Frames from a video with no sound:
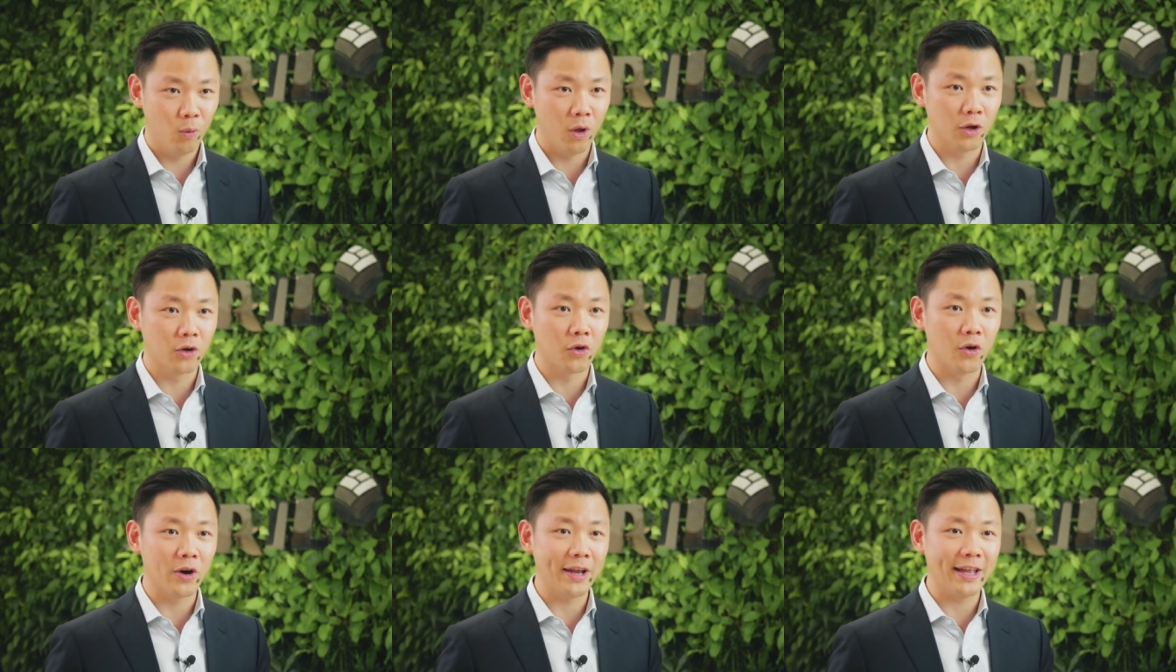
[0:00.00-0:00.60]
while
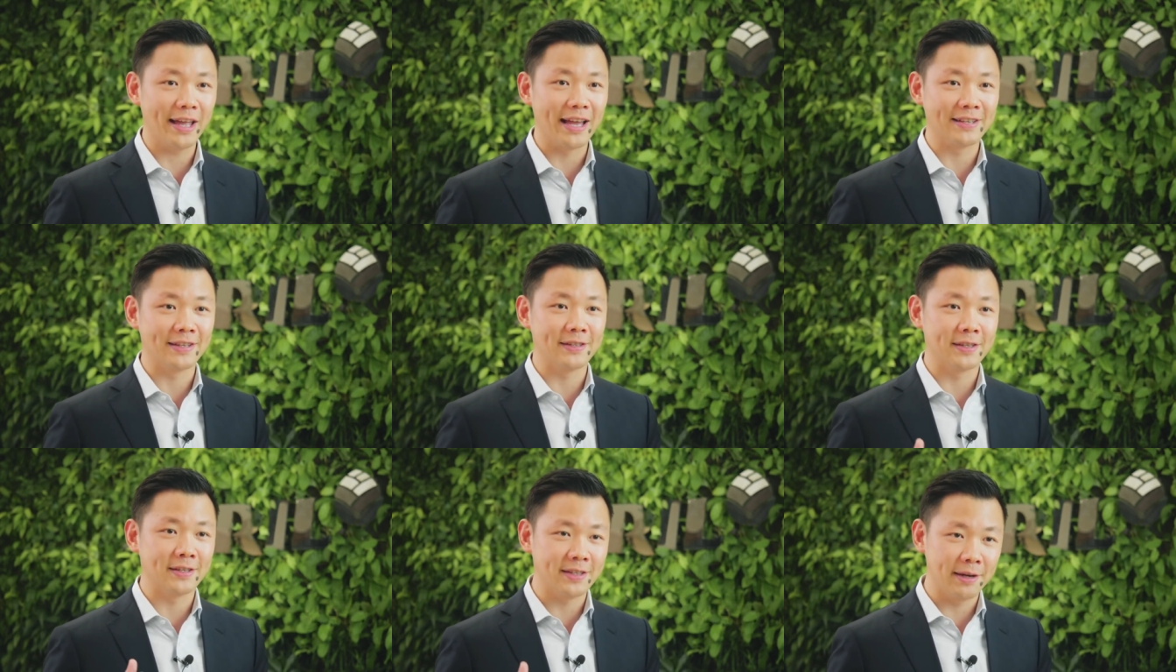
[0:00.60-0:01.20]
growing
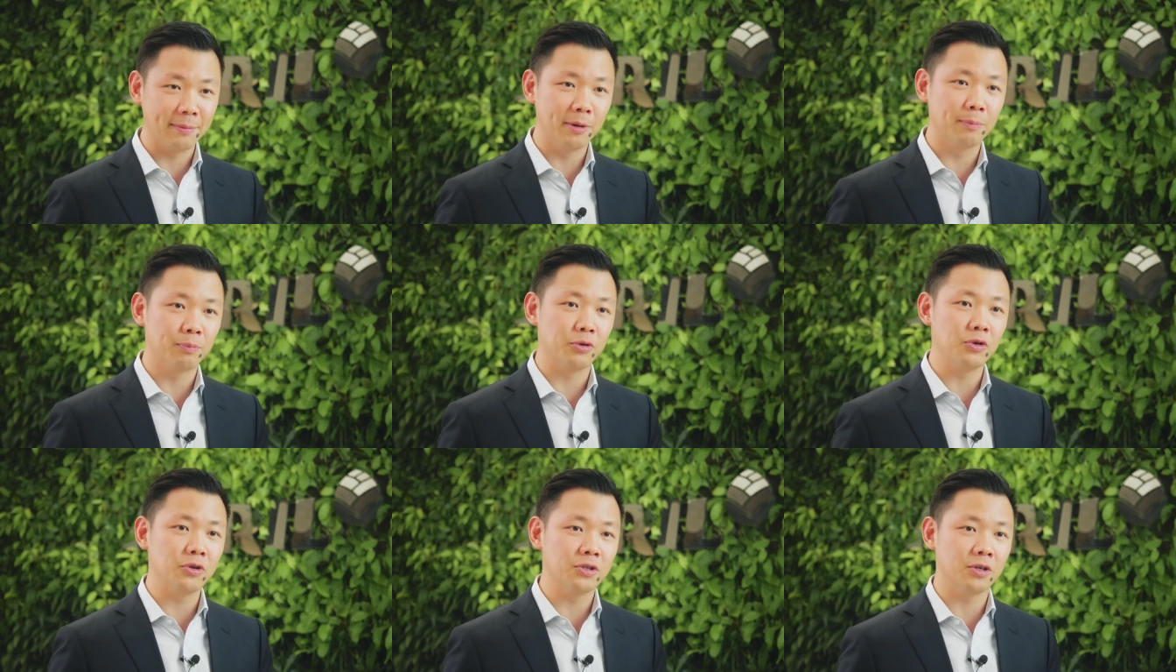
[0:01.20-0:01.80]
as a sustainable
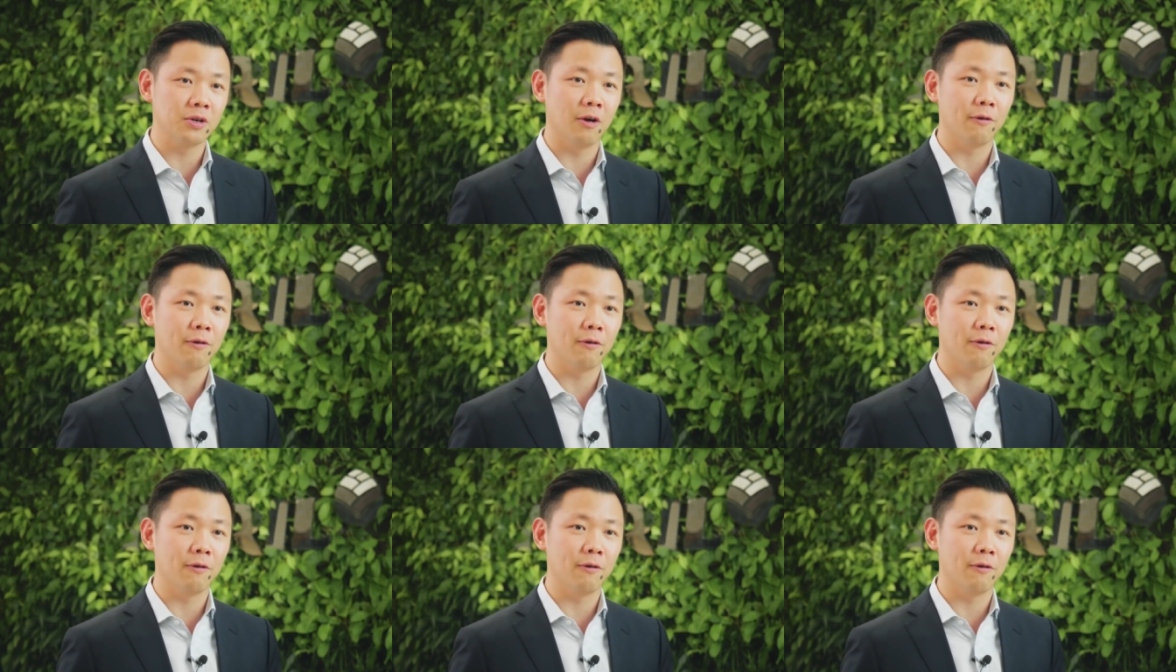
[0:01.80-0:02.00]
producer